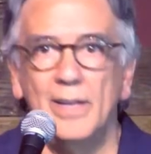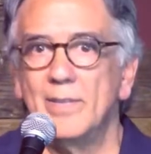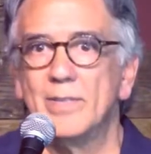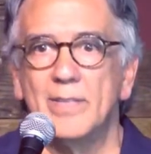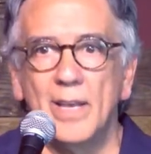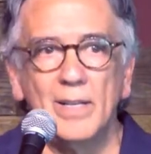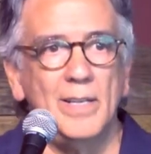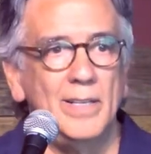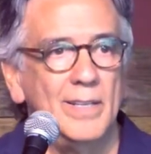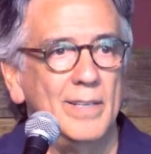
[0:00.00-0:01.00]
and
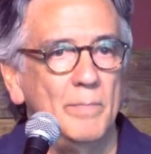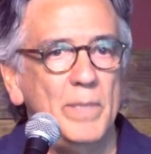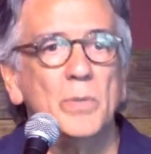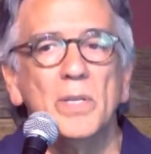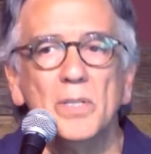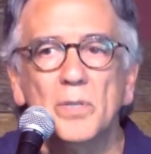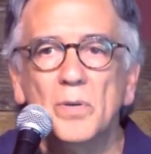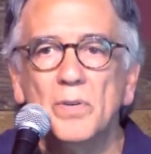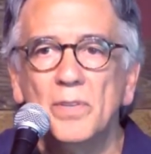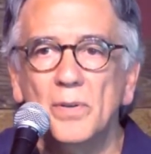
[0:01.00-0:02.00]
settle it between the
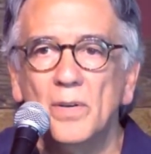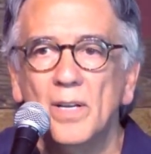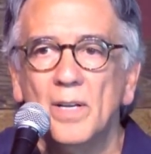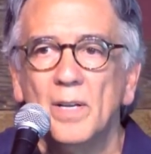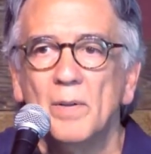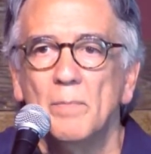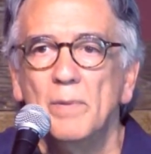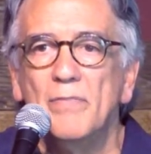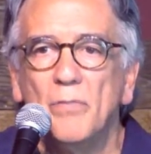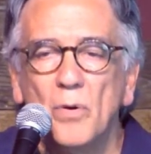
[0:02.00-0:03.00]
two of you
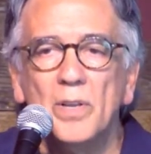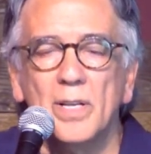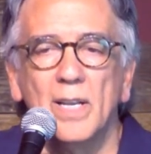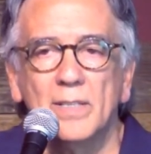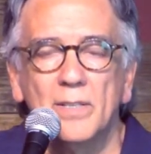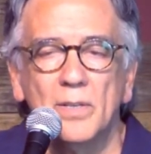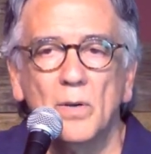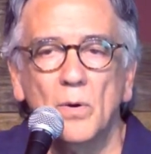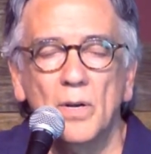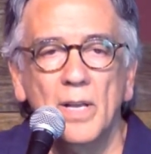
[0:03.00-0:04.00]
before you get to the
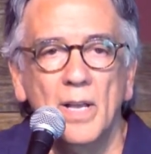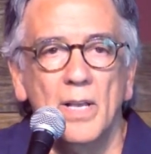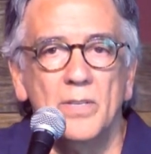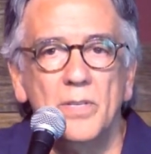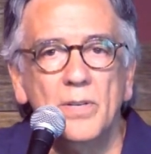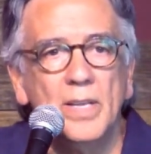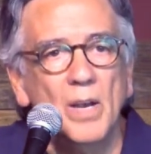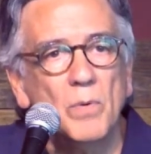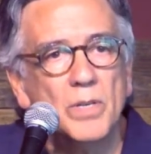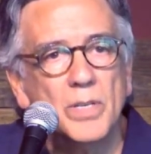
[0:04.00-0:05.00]
court. So you
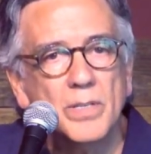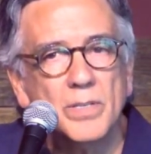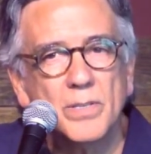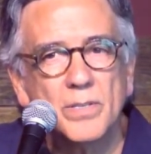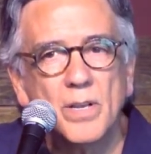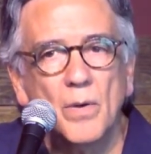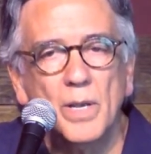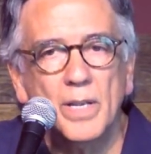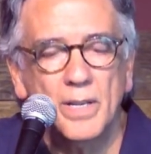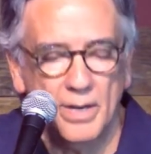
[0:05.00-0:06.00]
get where Jesus is
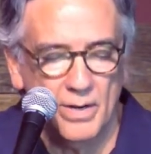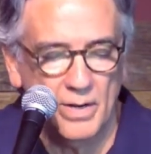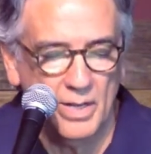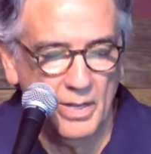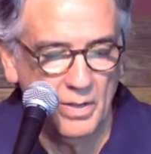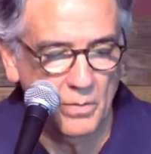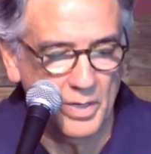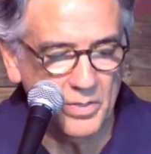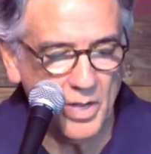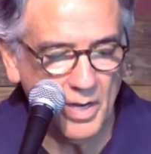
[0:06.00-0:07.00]
going here
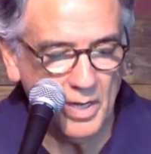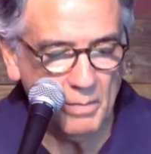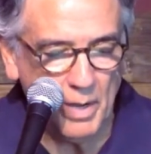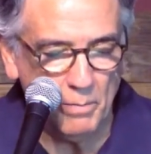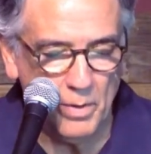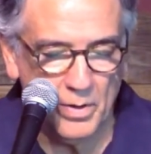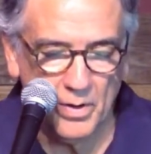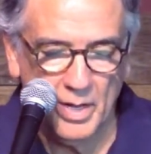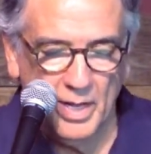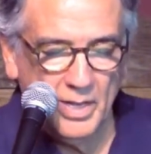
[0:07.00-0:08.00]
when he's talking about
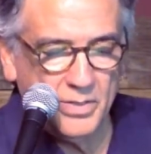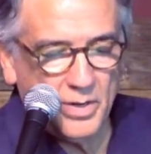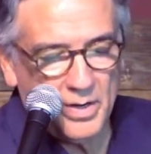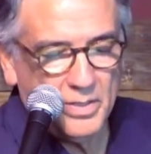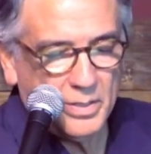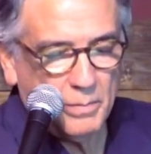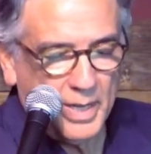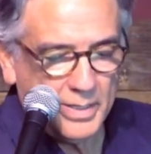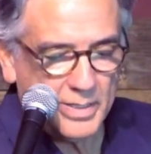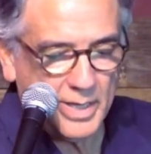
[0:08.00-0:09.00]
murder. It's starting to
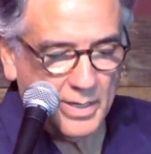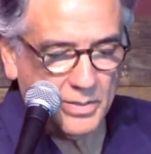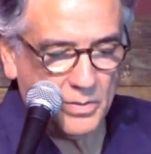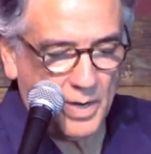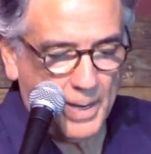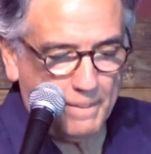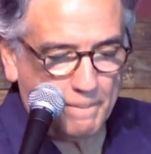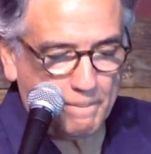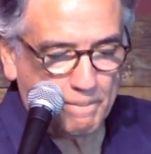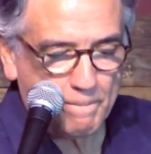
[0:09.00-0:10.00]
make sense, right?
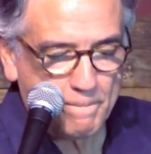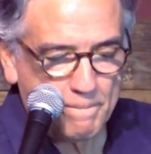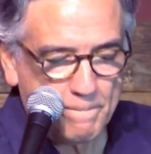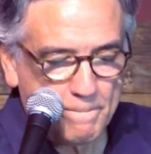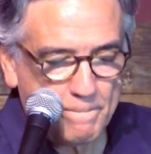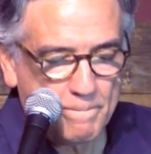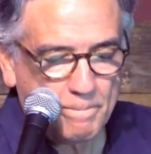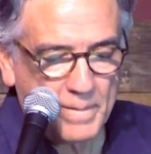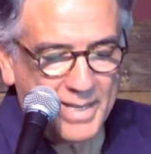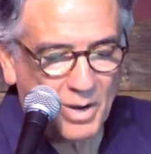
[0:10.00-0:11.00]

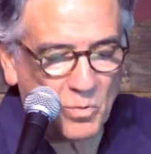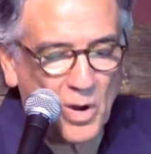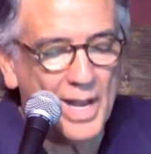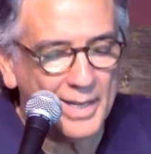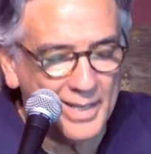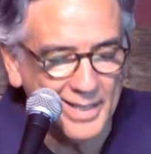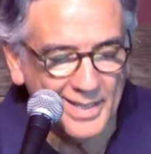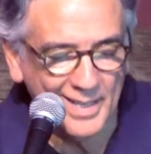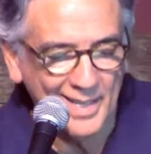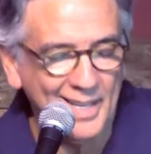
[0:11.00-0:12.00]
Yet right
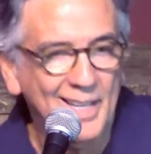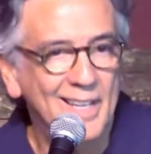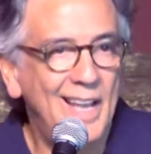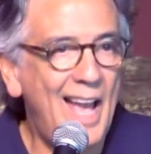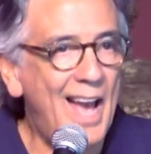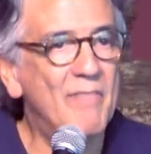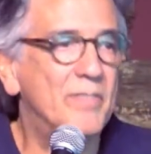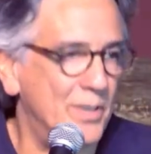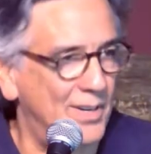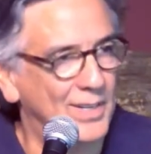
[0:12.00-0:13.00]

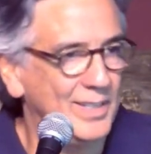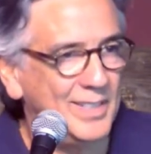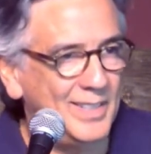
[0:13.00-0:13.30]
after